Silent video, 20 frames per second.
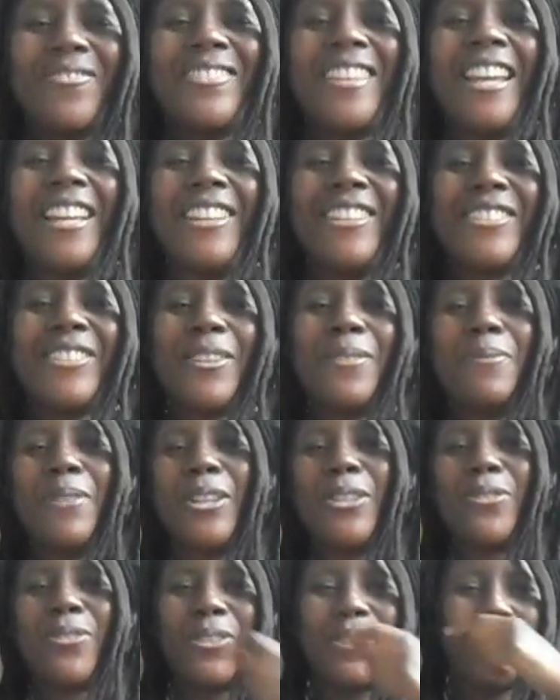thank you so
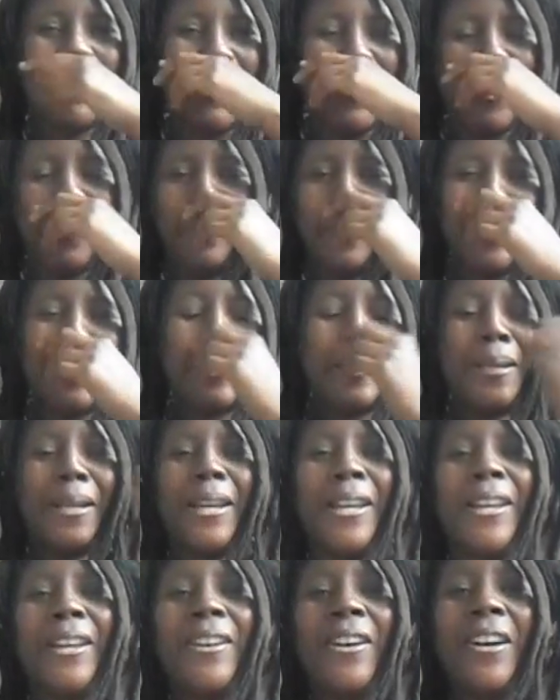much for joining me
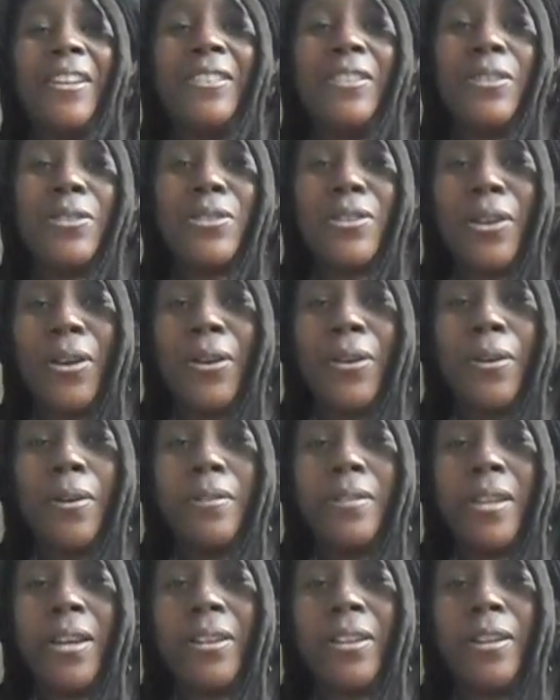today on this
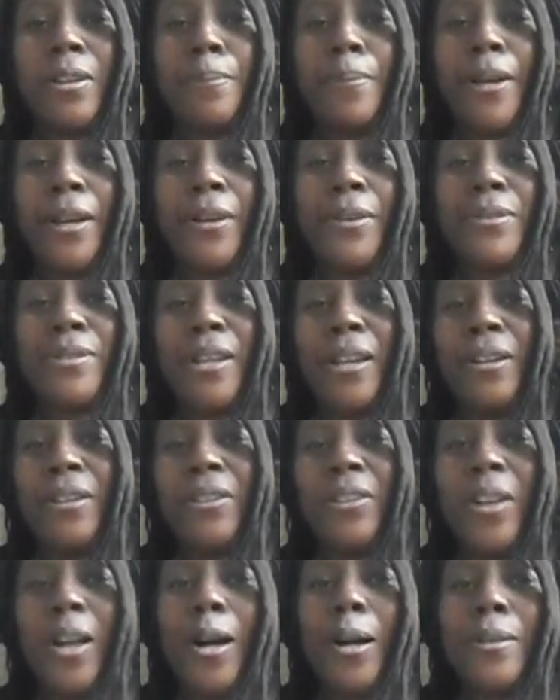show talking about
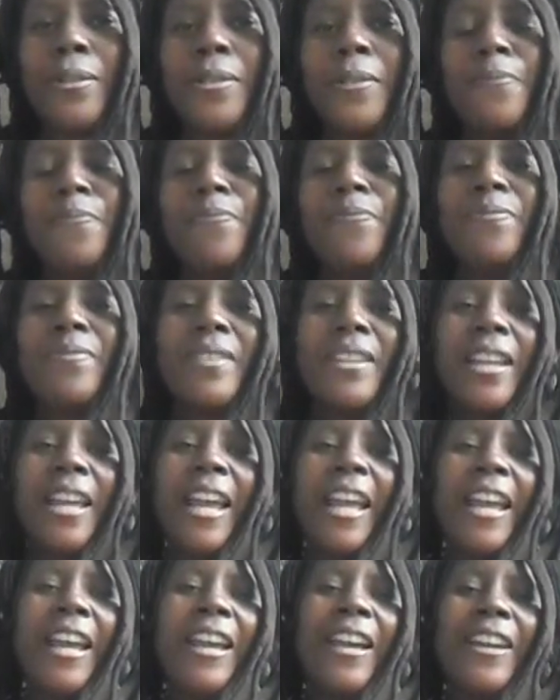Santa Claus
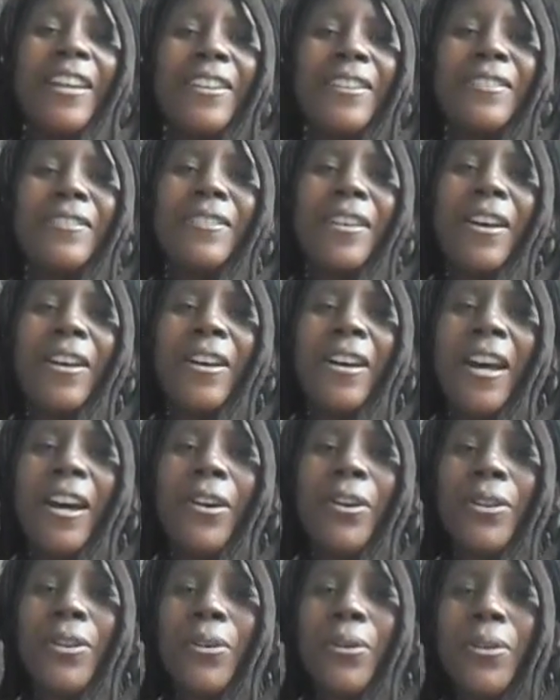and uh,
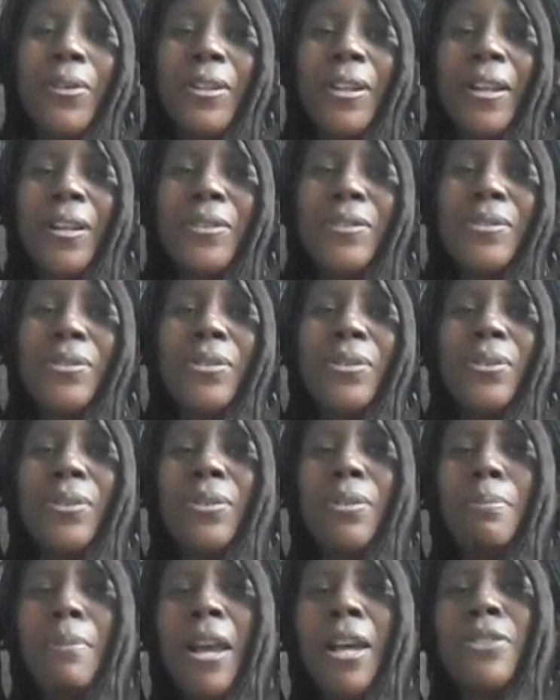how it correlates to
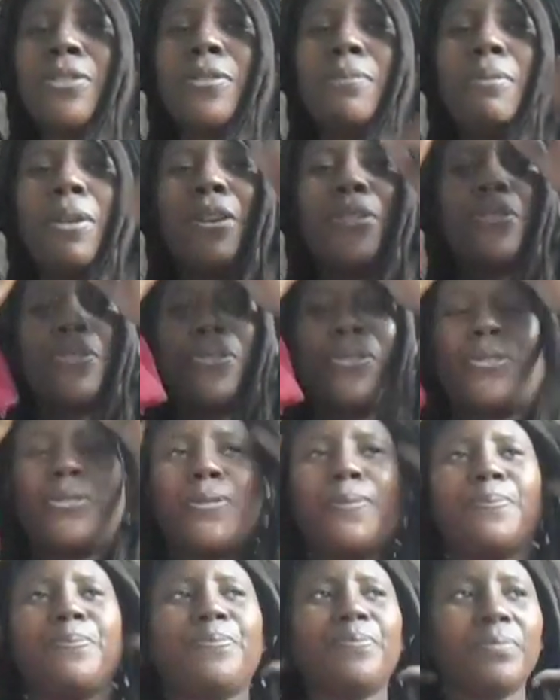the magic
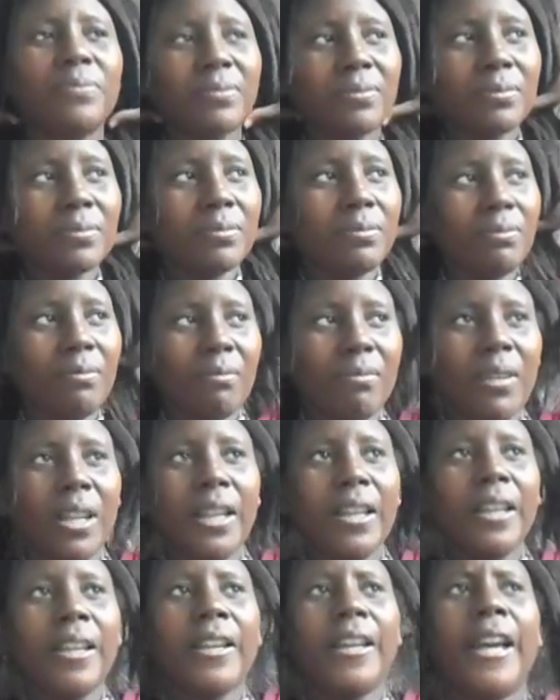mushroom
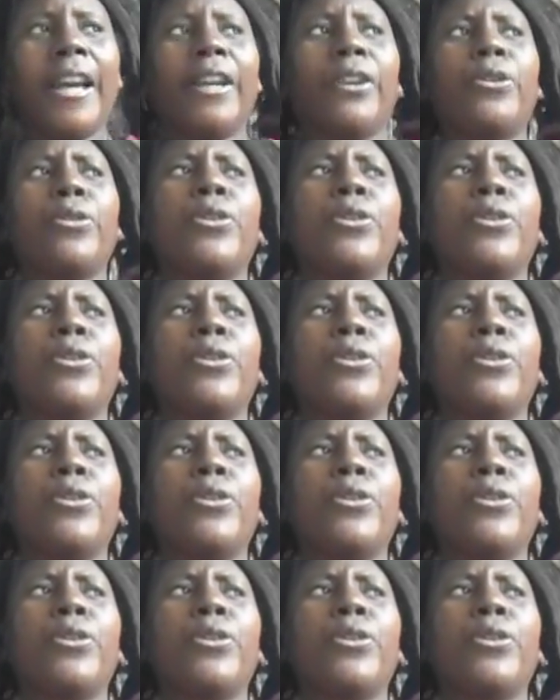and